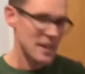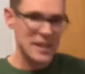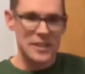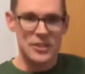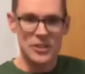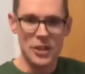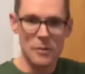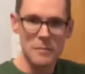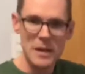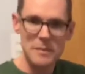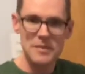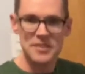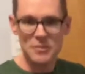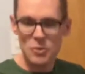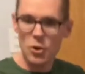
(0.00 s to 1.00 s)
you know, maybe
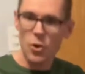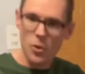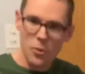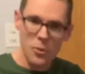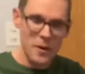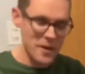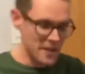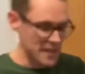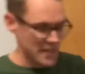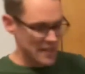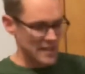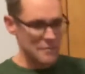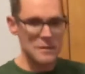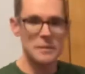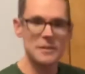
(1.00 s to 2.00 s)
some core work,
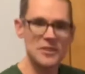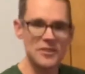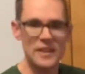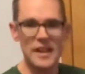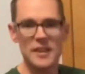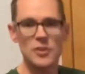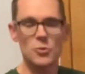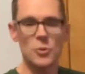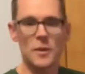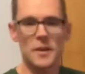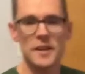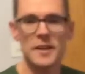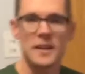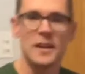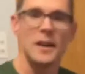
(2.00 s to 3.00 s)
maybe a little ankle
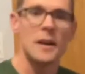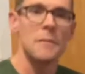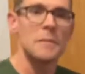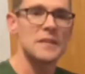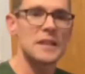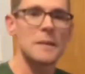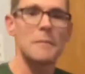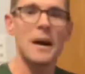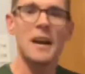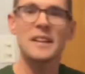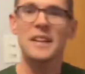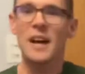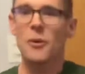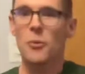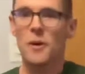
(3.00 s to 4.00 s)
work, but they might
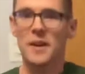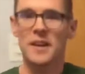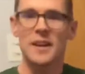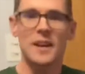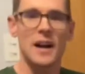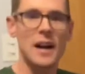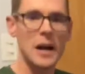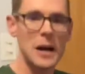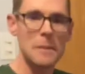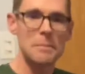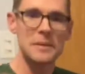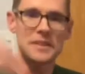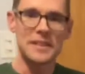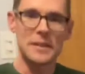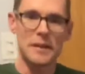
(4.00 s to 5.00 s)
not work up
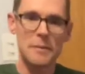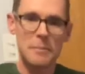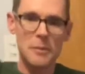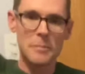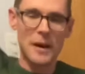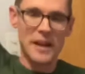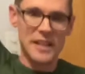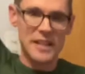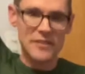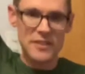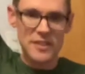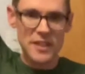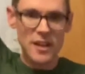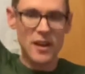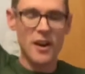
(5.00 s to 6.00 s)
in the upper body.
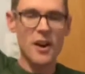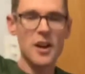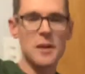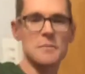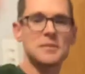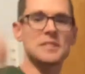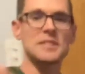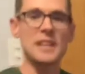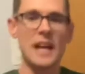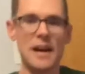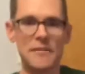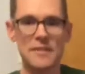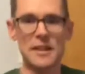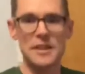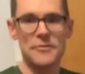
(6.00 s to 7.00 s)
Even the arms can
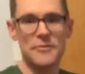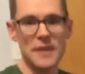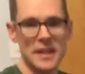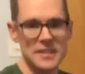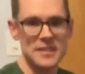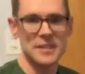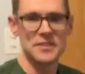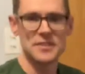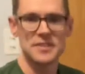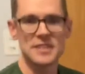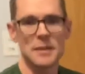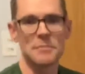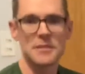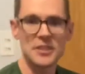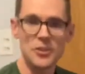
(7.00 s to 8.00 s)
have that effect on
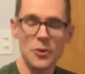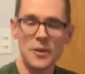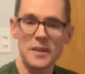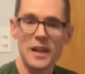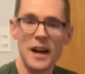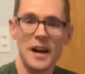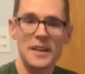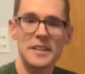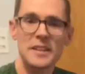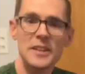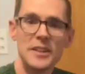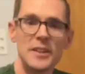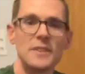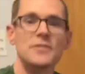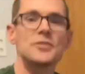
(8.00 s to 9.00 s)
something going on
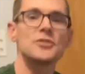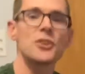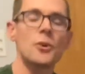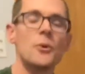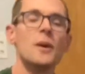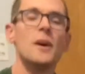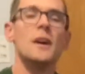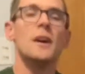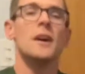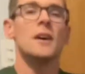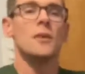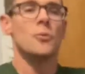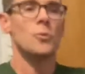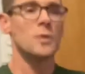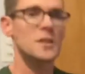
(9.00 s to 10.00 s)
here. So
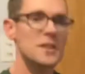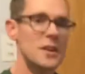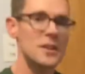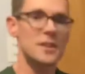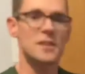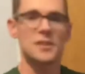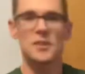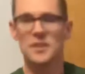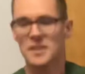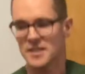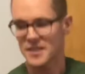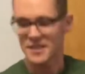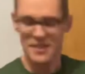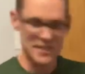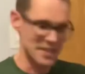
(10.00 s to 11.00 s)
we're going to look
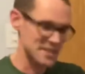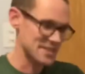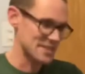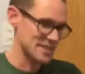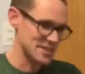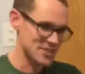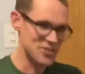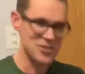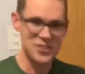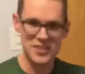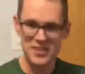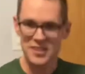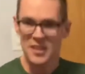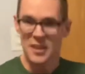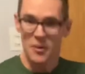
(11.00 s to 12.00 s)
into this, and this is
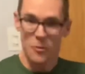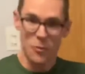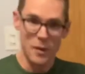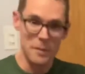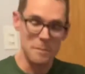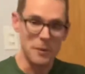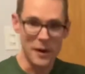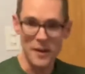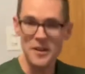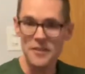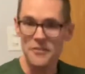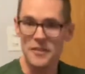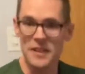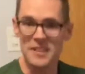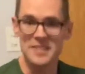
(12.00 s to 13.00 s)
just one part
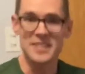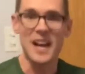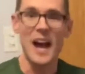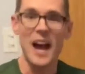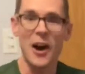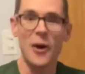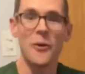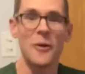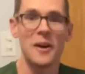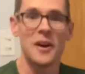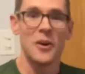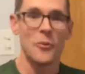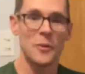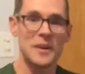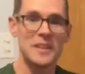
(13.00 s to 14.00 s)
of this, how
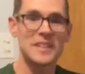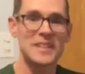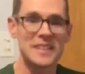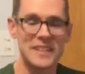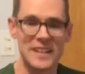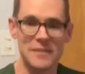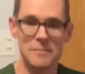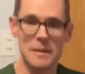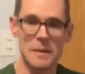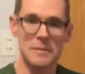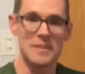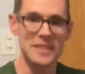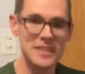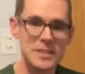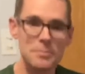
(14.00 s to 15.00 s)
we need to get maybe
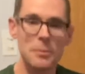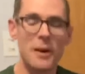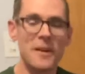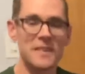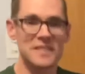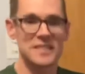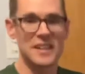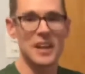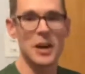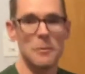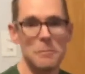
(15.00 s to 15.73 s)
this part to help